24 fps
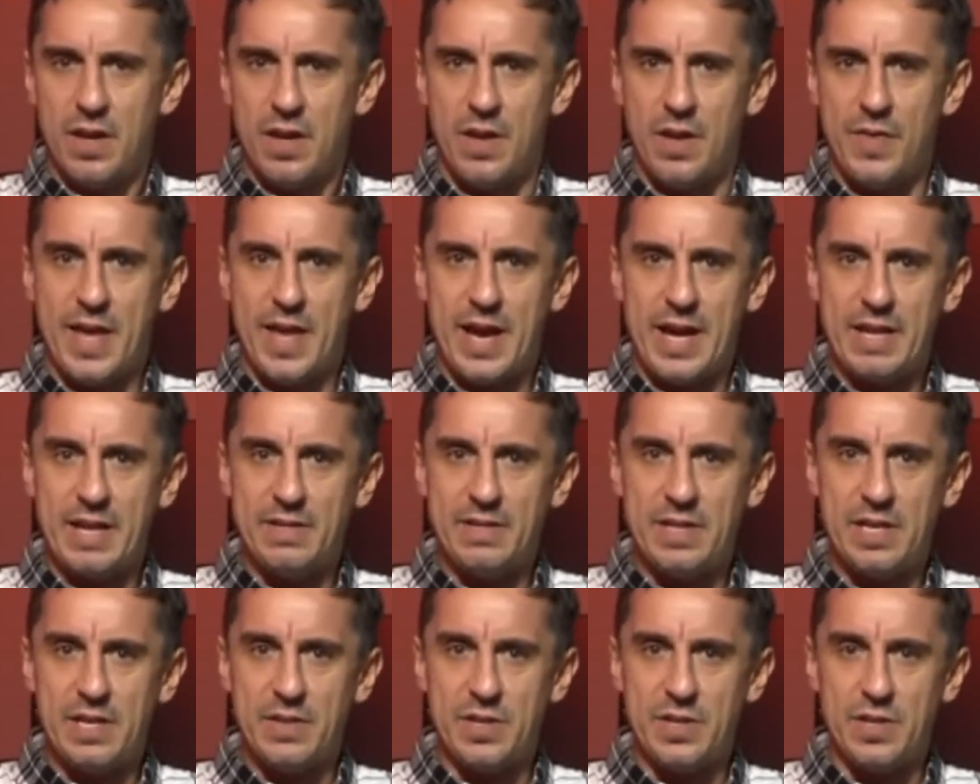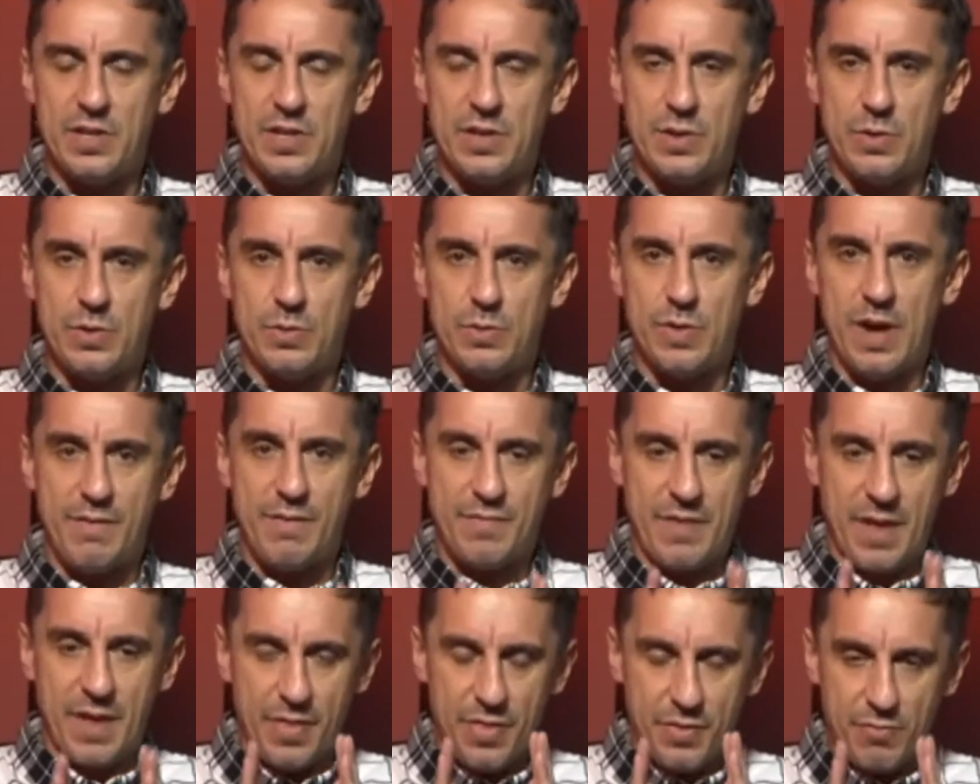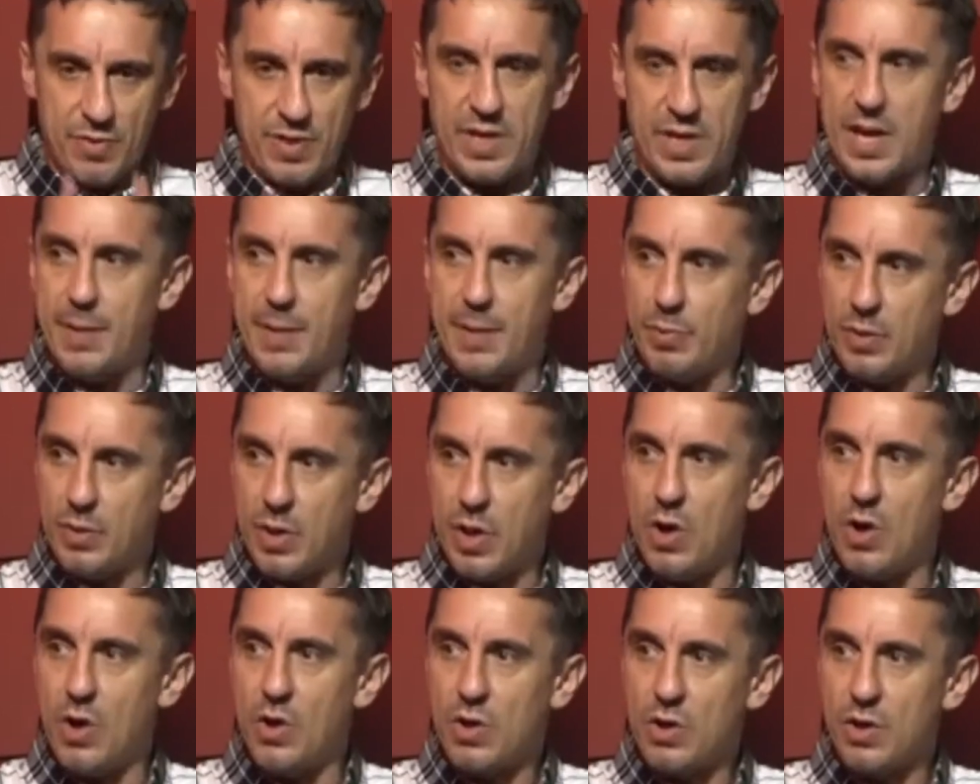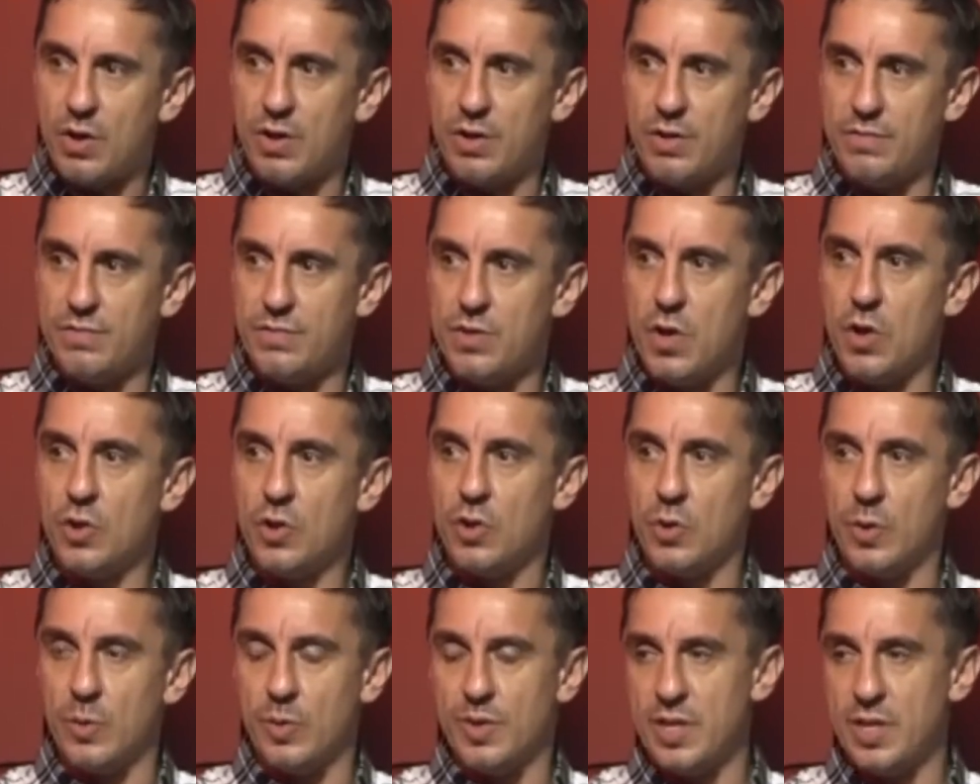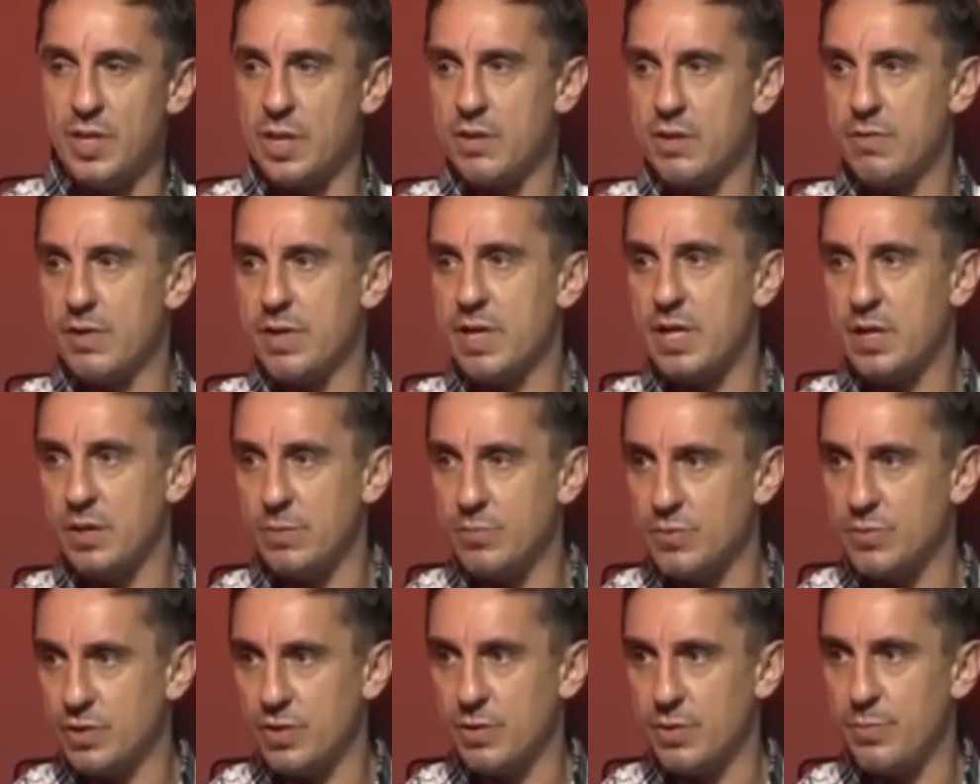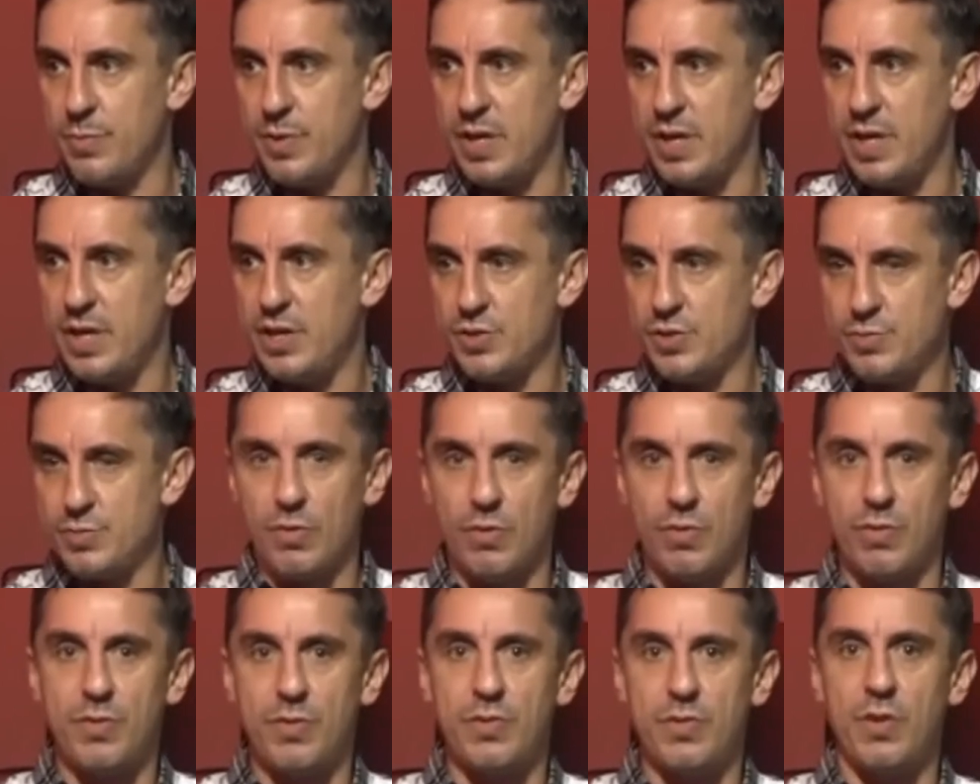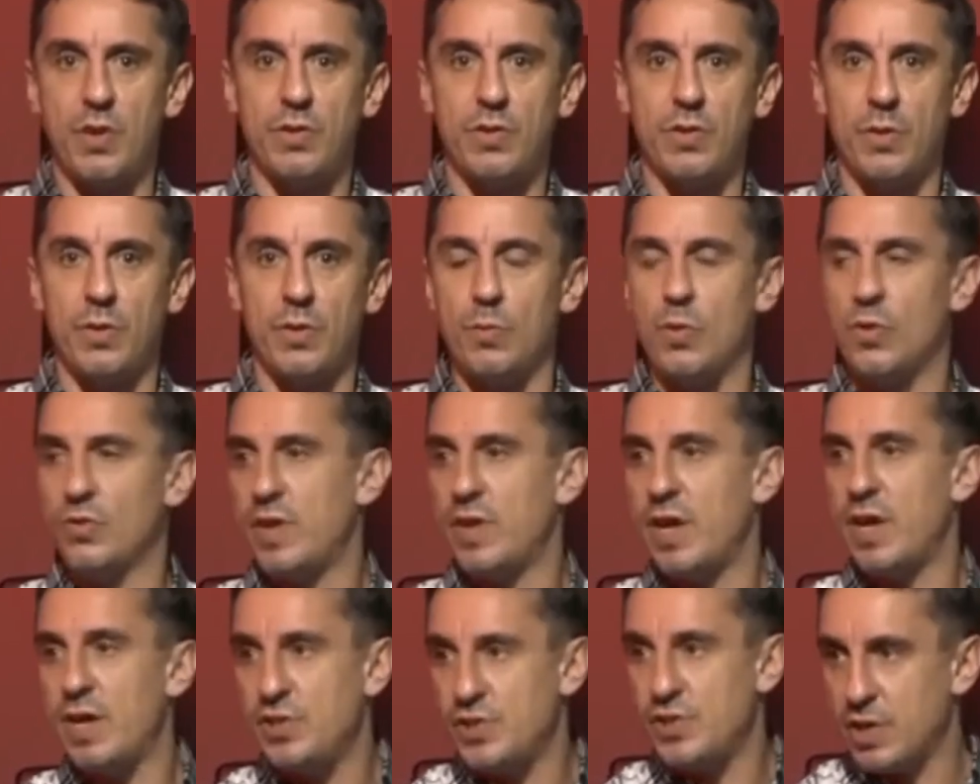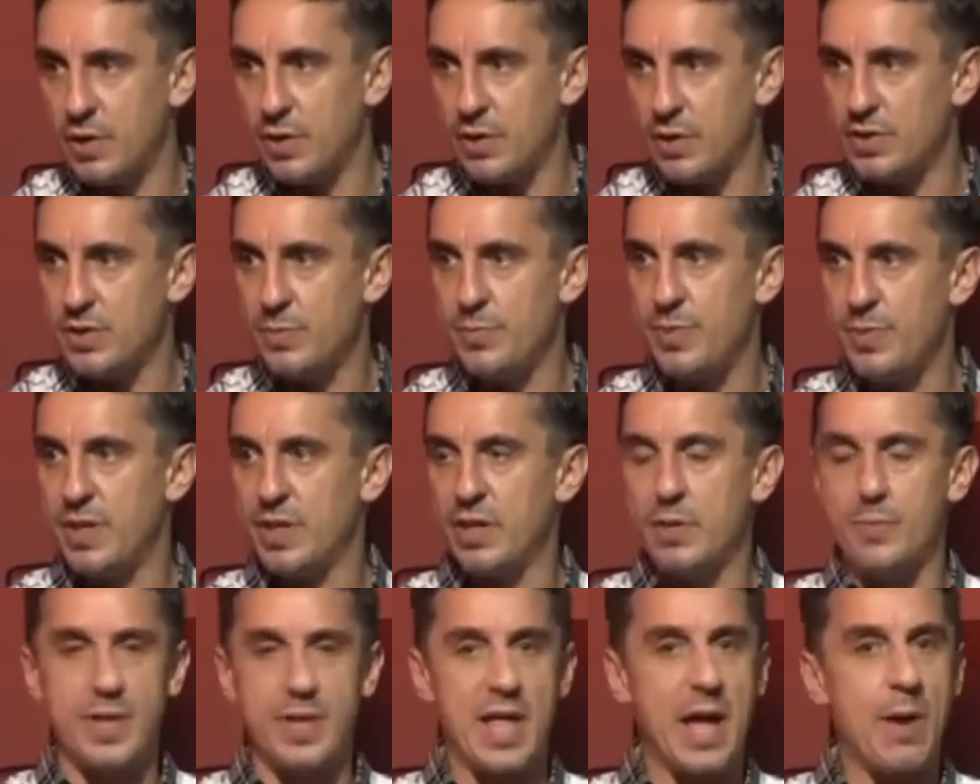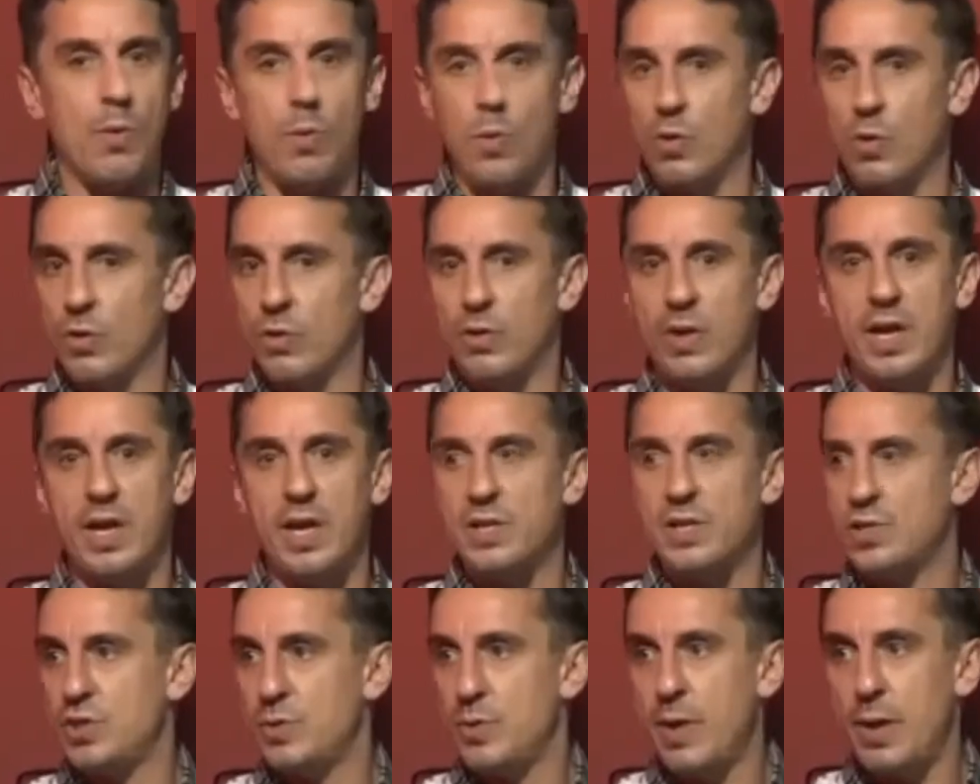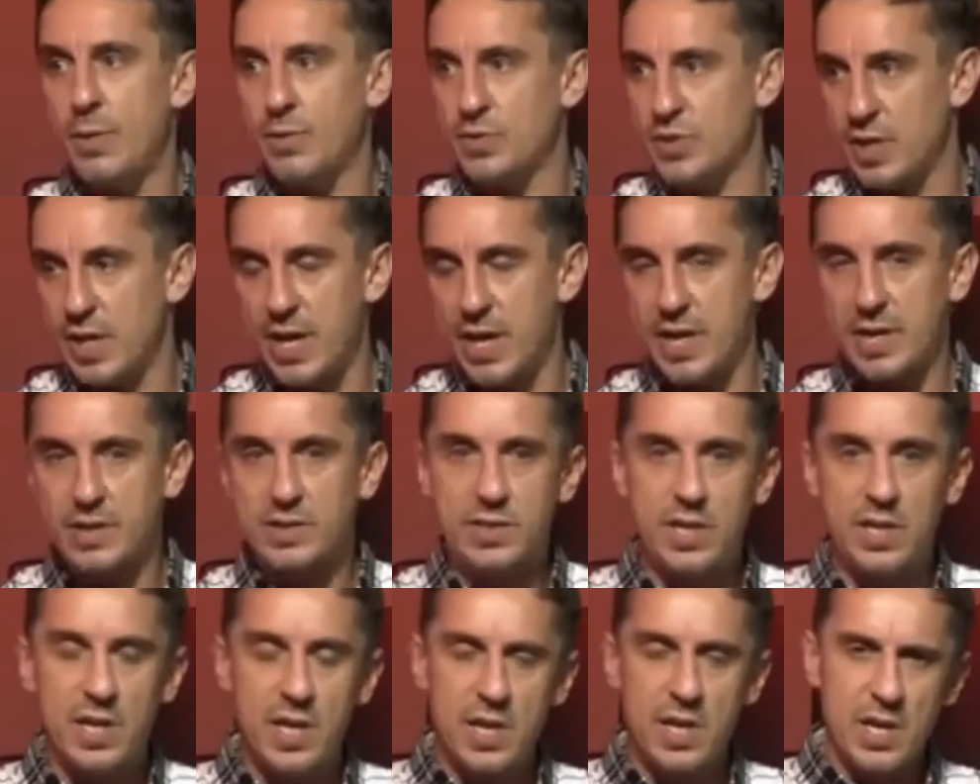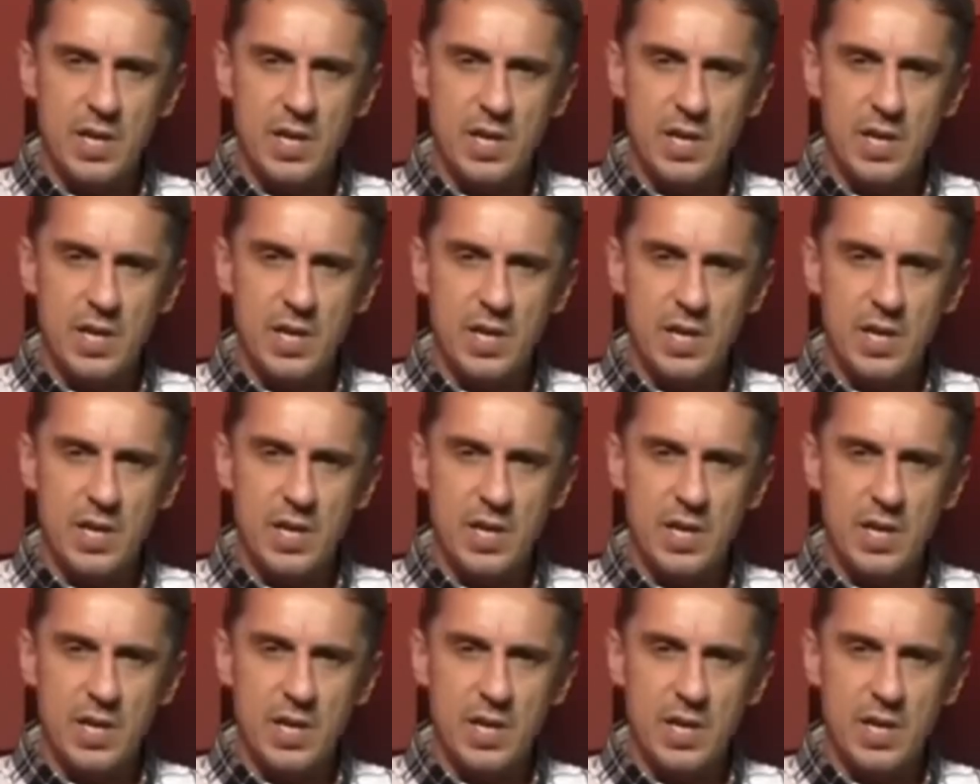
And the idea that you have that 3-year block of not knowing when your curriculum's going to be each month, not knowing what days you're going to be, it could be an hour one day, 2 hours the next.